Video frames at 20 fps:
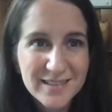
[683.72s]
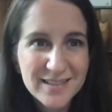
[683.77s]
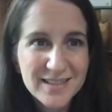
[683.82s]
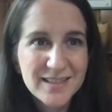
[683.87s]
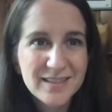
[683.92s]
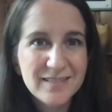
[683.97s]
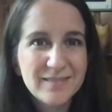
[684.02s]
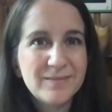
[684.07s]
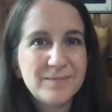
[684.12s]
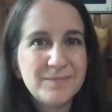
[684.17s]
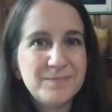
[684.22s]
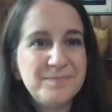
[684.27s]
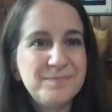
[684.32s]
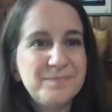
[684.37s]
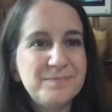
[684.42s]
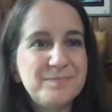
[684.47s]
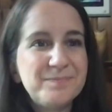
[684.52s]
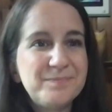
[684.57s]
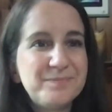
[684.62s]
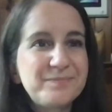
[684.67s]
If you can
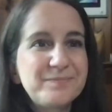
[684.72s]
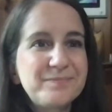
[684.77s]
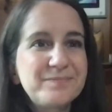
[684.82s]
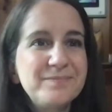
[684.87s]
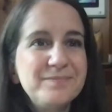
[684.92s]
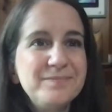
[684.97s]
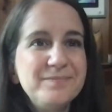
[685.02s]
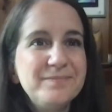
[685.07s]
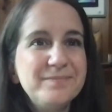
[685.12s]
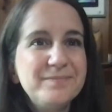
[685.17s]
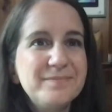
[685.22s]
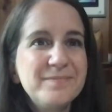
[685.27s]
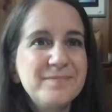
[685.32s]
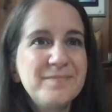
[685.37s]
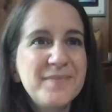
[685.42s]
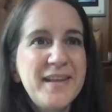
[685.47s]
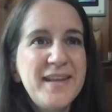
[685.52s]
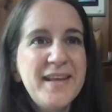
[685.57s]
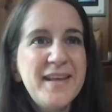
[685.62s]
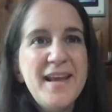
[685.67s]
imagine with
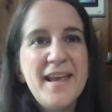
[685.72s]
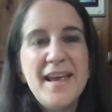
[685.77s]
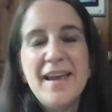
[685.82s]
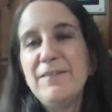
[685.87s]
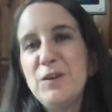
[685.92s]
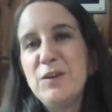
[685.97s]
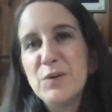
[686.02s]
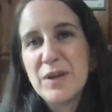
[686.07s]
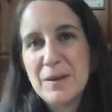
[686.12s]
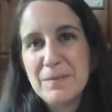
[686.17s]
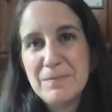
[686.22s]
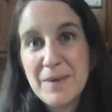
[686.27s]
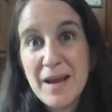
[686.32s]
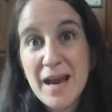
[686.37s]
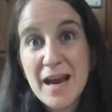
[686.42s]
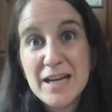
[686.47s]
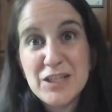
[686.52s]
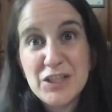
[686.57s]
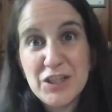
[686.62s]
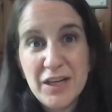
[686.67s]
me this story
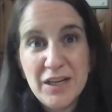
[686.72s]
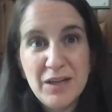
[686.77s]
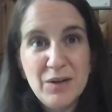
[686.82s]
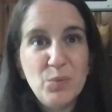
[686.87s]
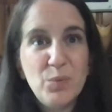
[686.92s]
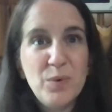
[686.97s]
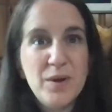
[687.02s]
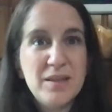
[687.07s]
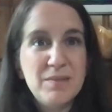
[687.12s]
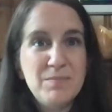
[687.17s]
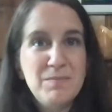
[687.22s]
playing out,